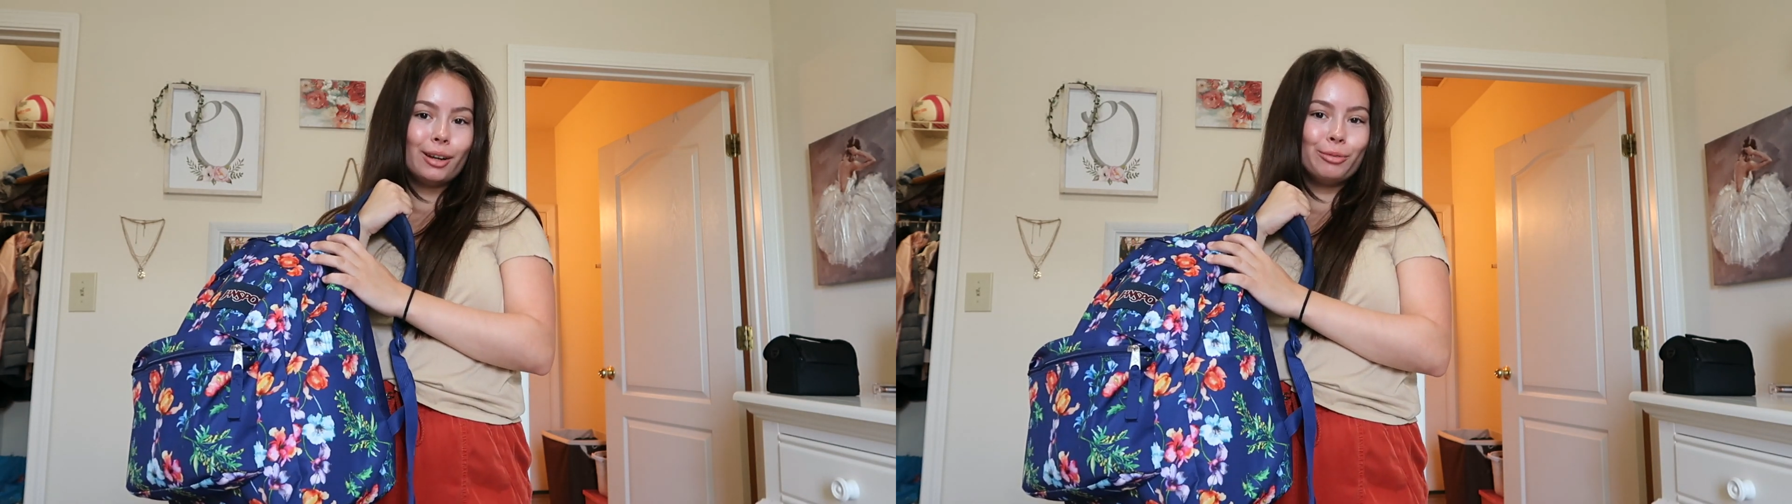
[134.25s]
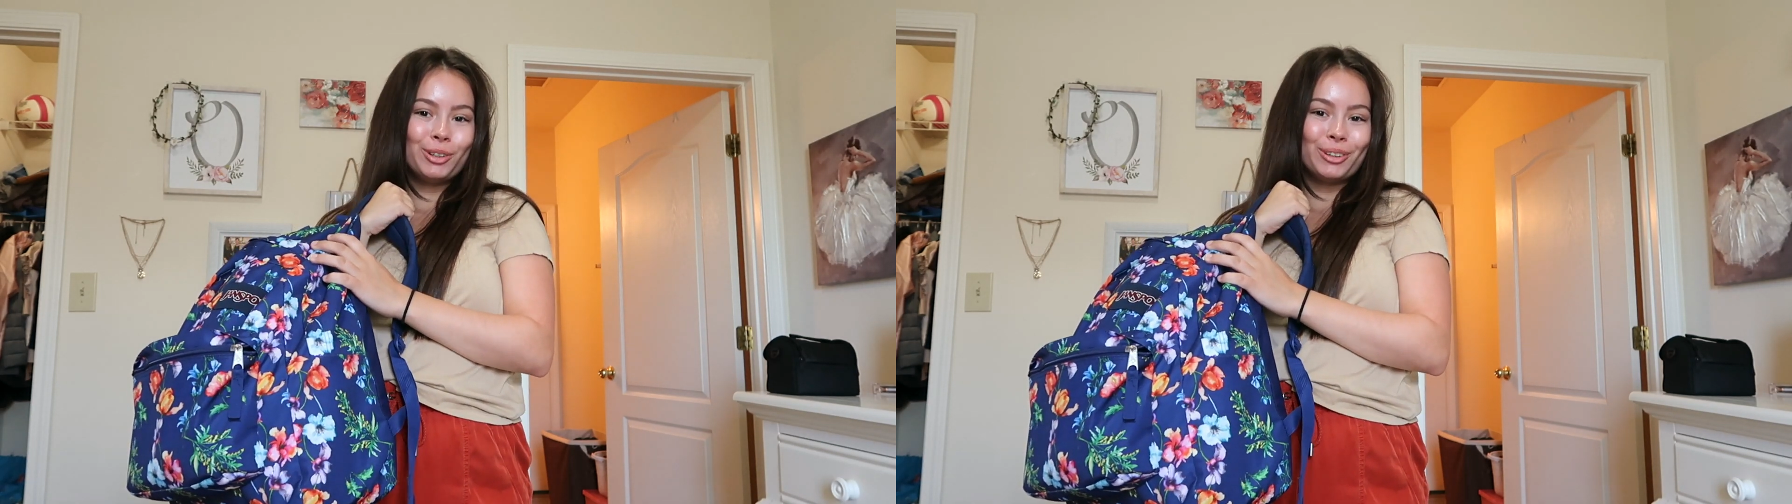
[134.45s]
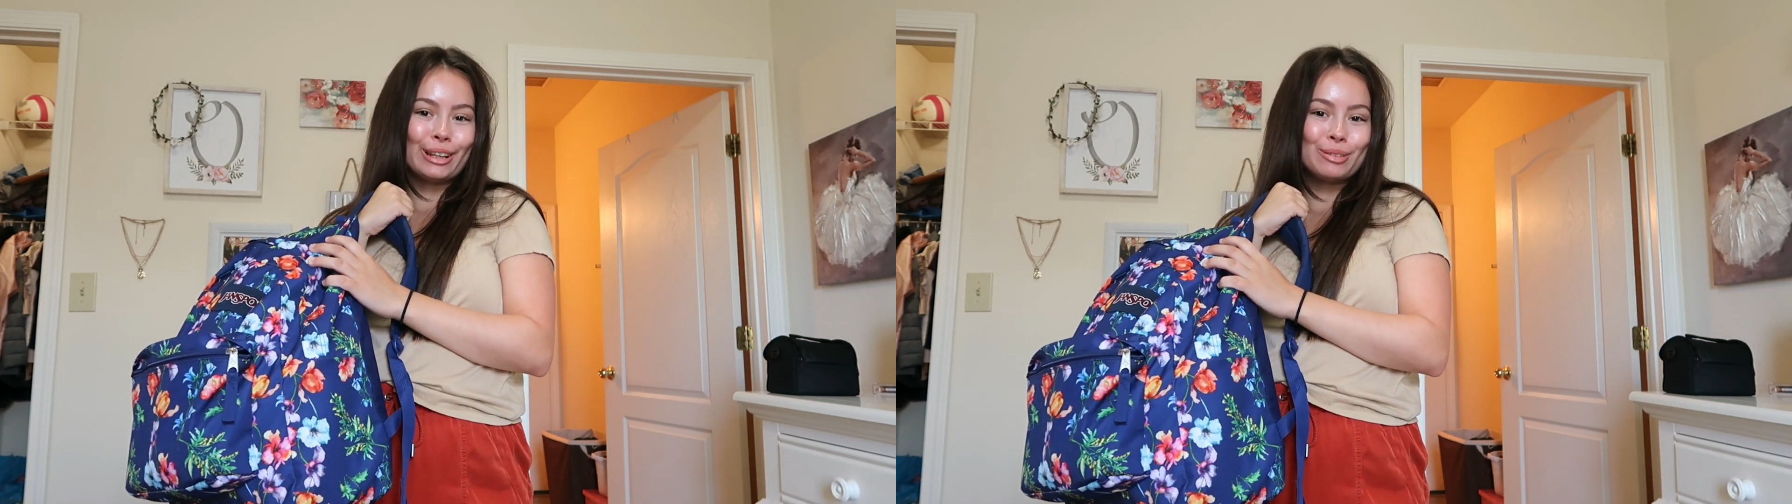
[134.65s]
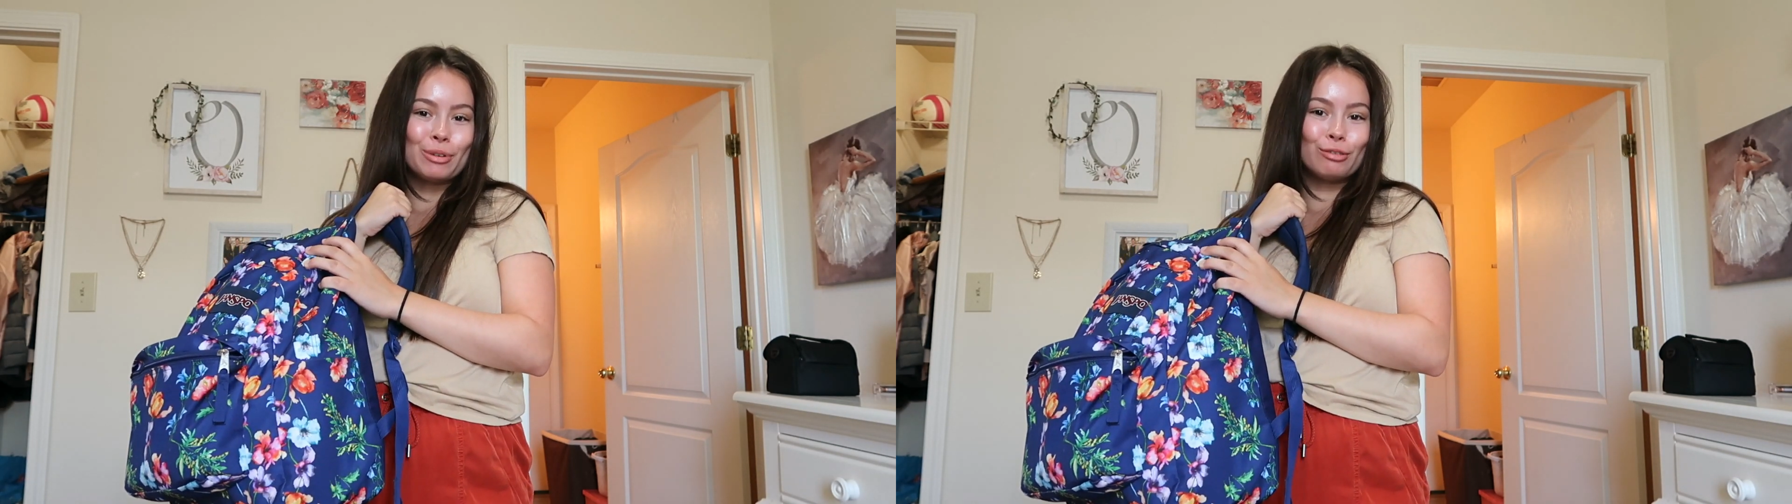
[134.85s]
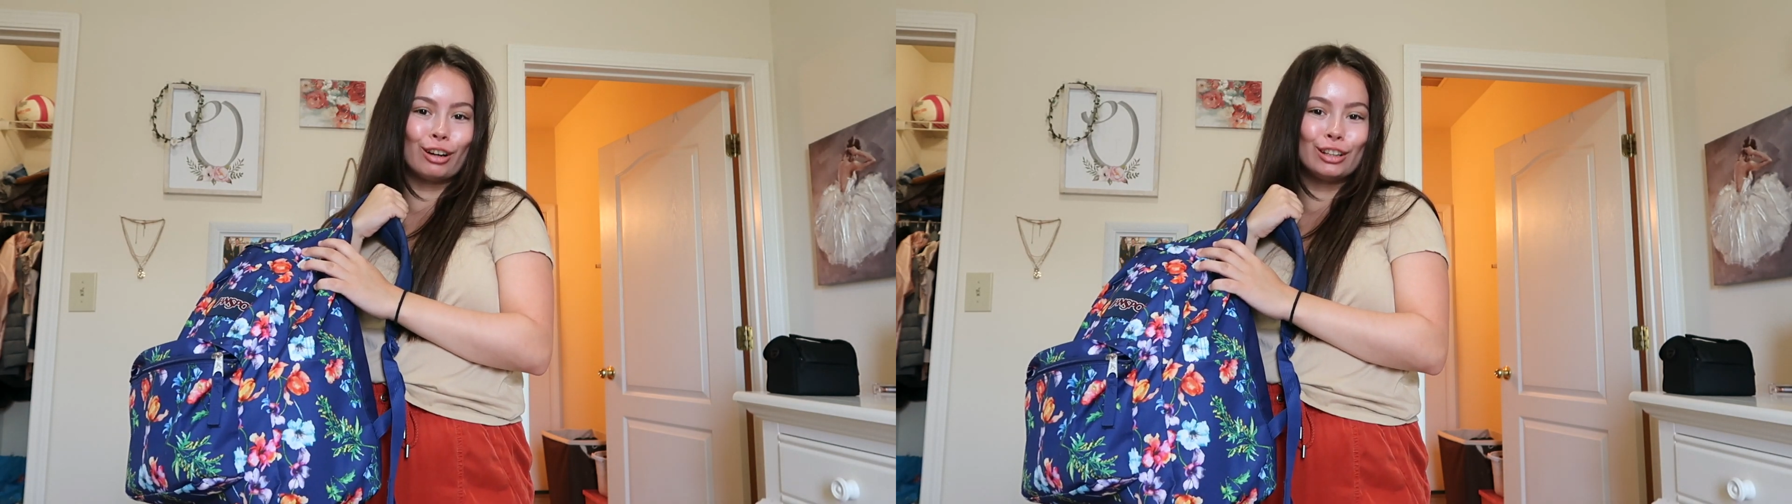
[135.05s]
I'm going to
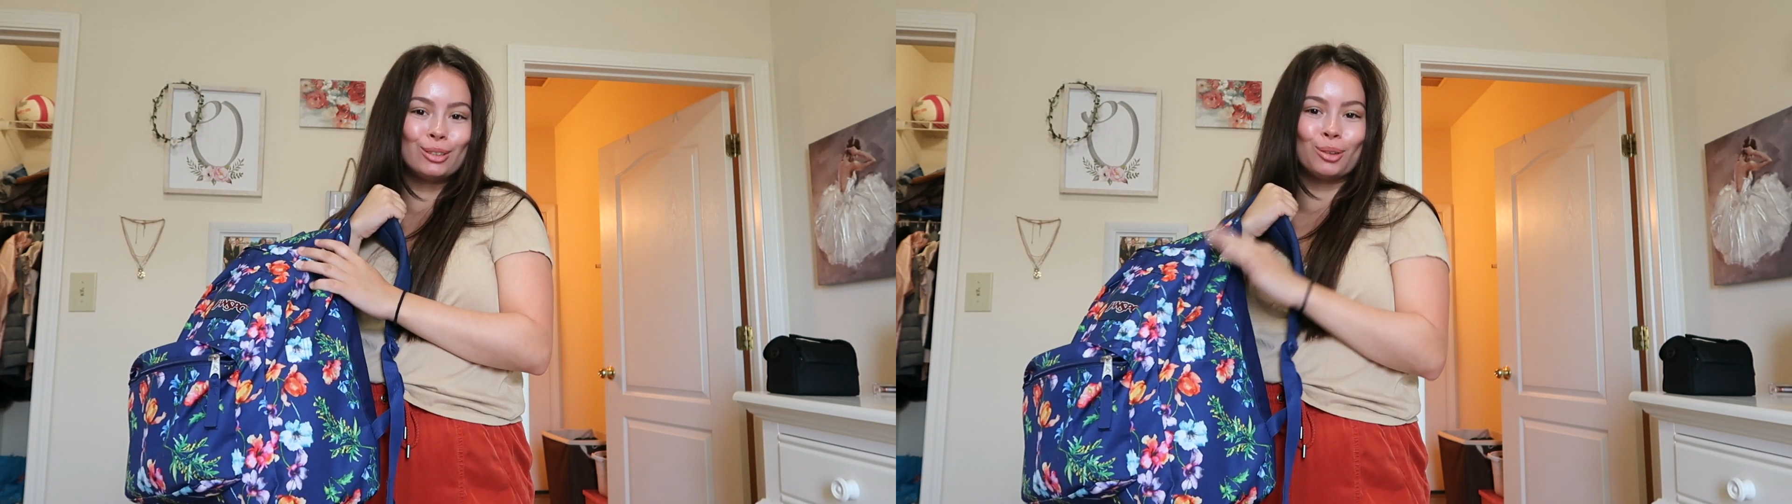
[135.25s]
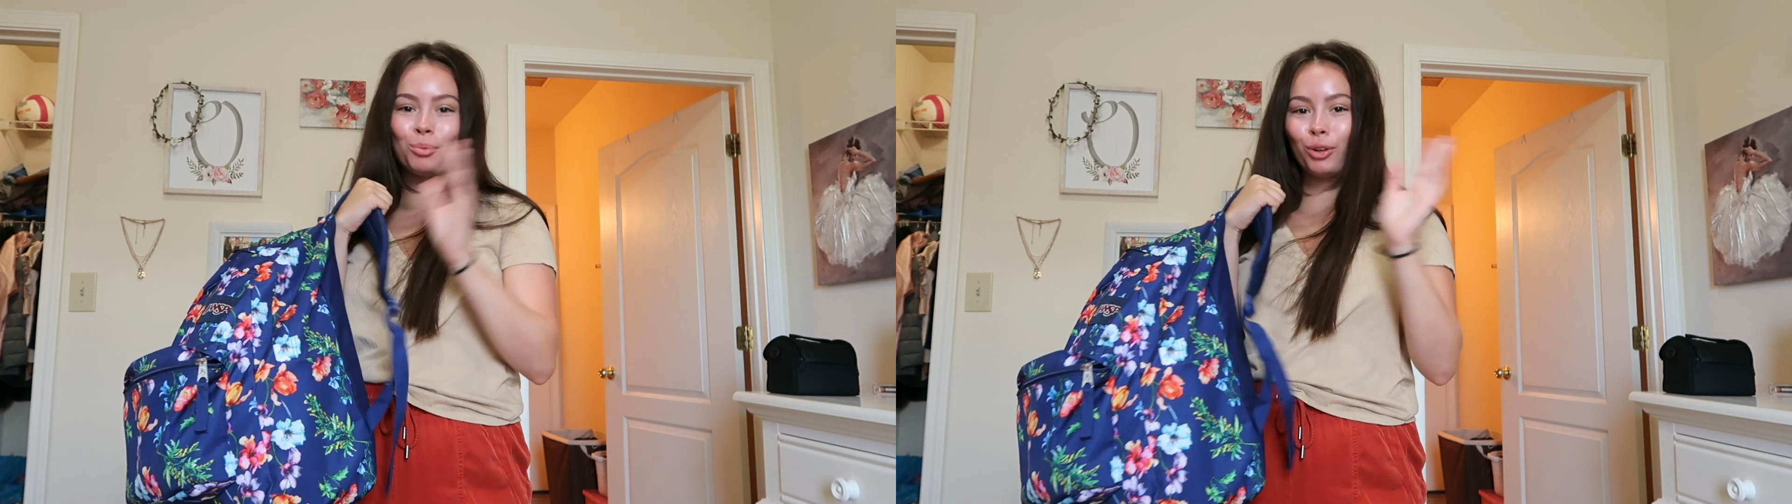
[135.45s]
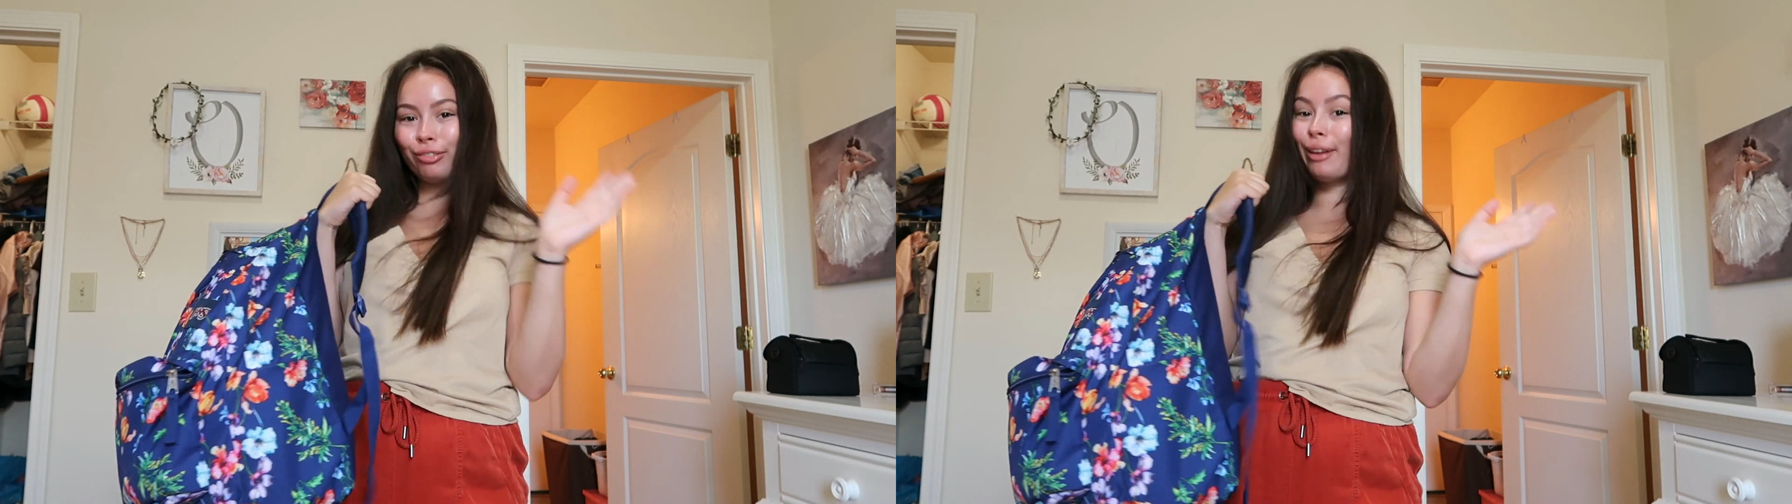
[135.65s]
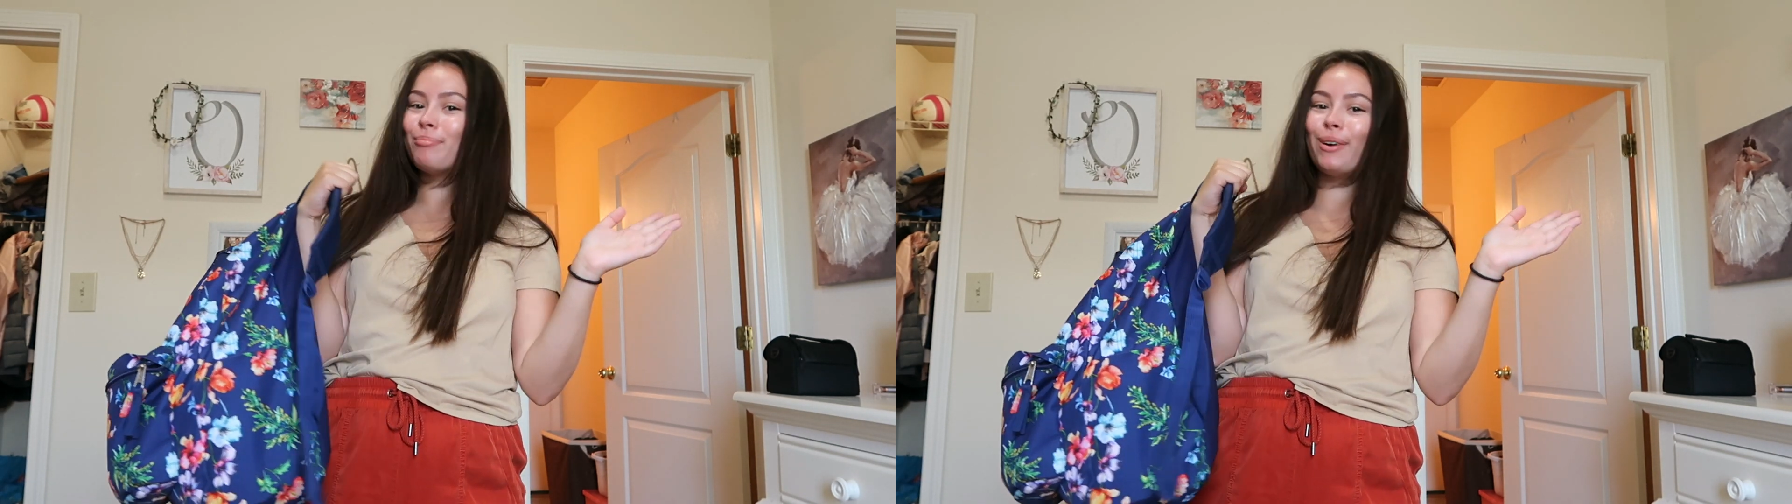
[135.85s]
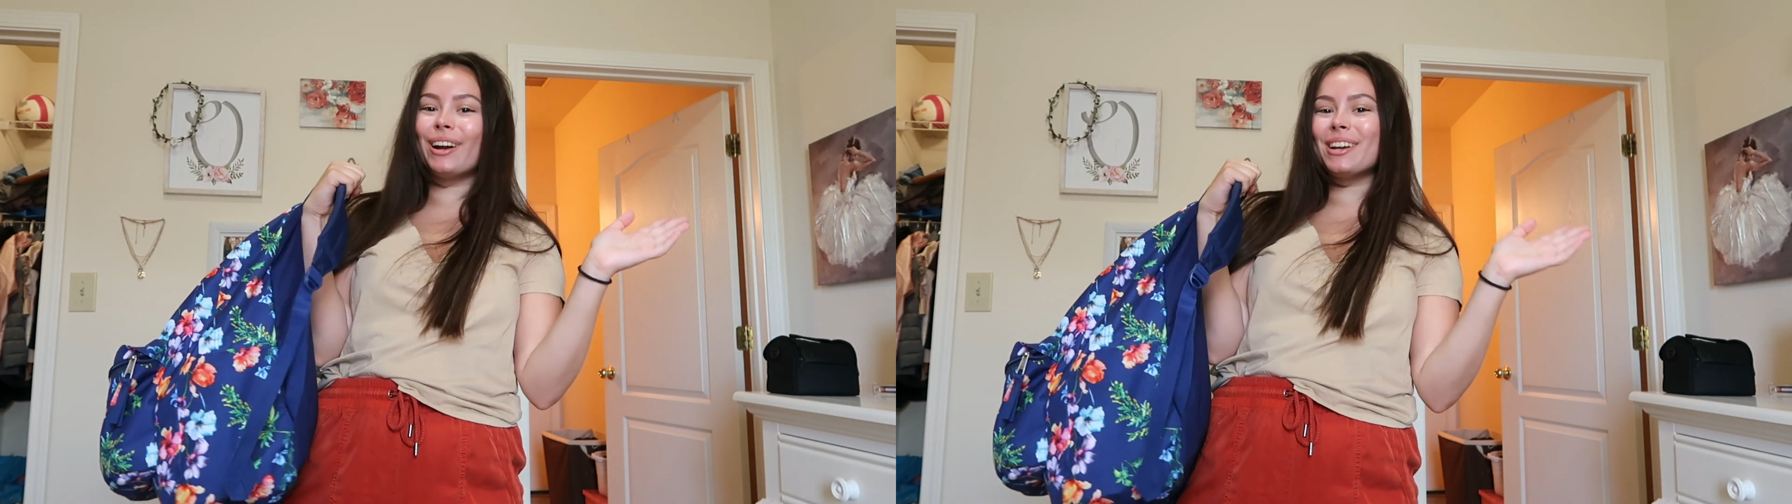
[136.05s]
move on to the more
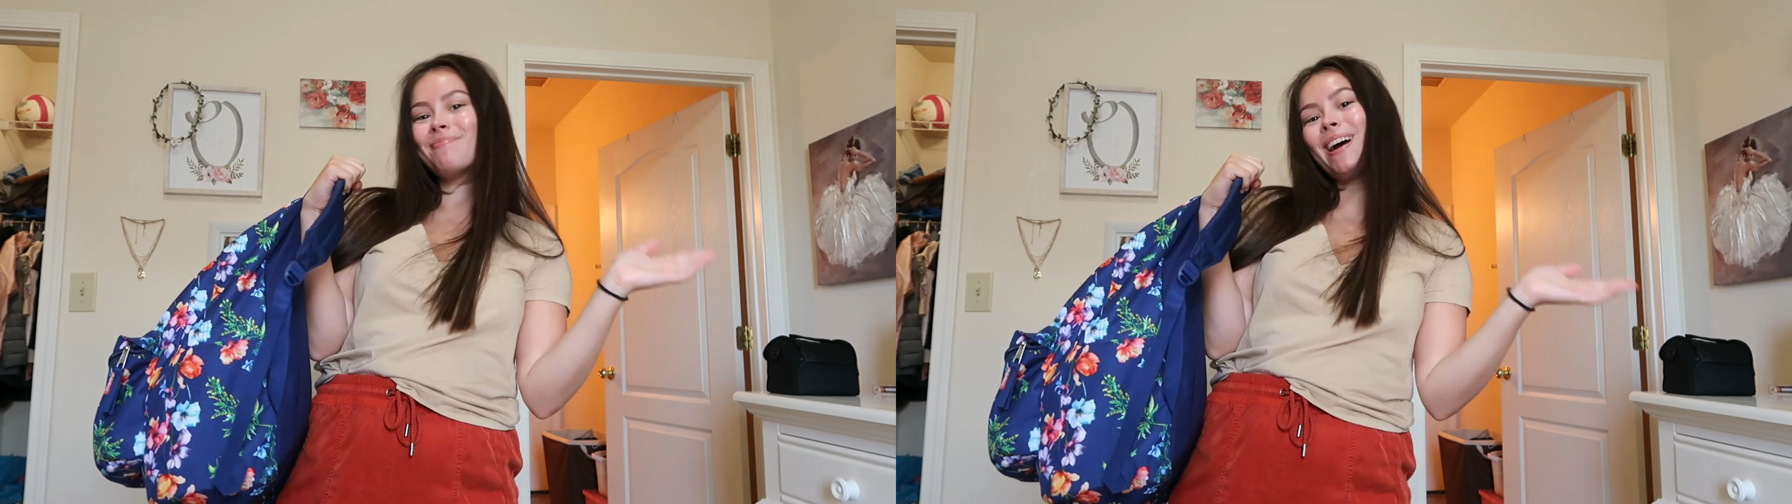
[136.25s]
fun part,